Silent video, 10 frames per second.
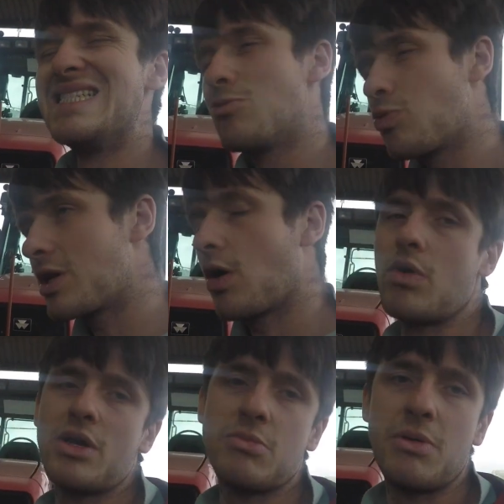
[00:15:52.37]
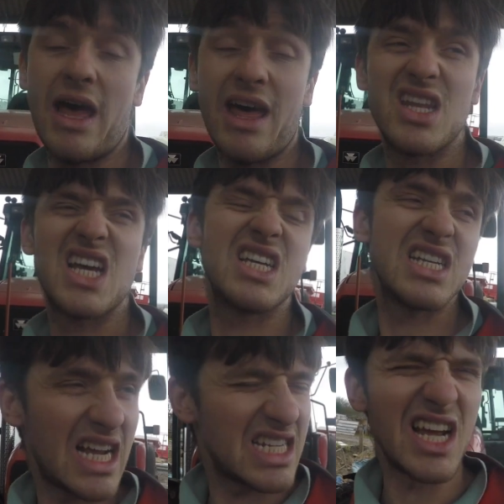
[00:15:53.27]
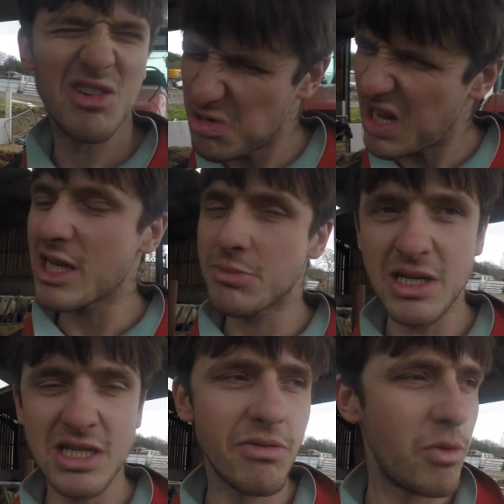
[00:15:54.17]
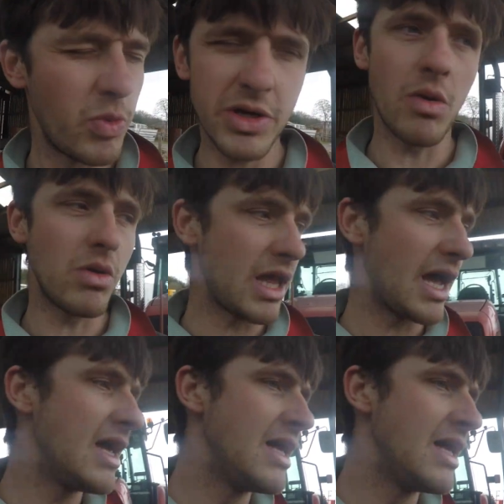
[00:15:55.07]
We don't want it to be that. That sounds really expensive. We don't want that.